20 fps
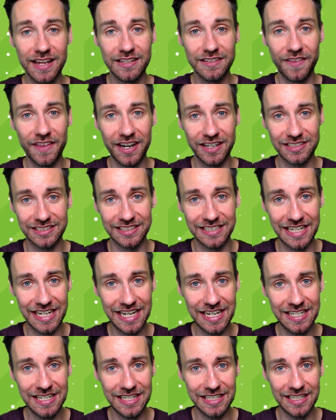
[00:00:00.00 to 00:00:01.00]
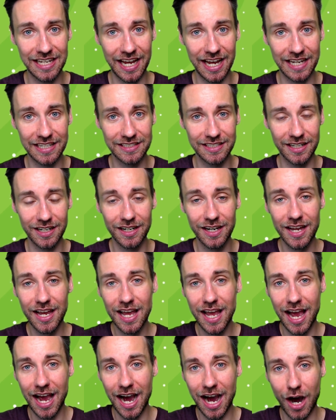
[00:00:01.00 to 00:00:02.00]
there is an indicator
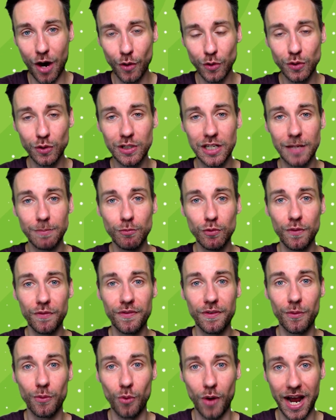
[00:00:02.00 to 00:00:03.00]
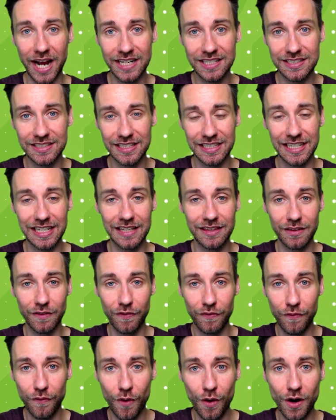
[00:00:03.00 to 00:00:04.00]
how you can move the right stick in the
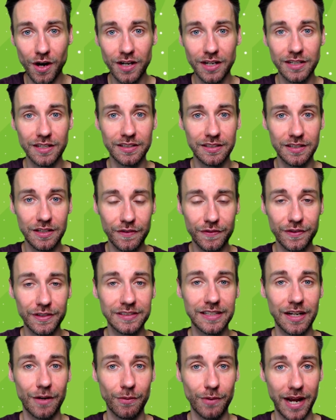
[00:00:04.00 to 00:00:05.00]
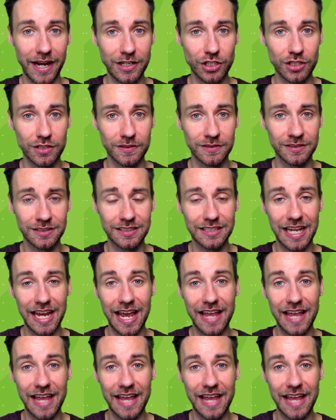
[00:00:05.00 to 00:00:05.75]
4 different directions,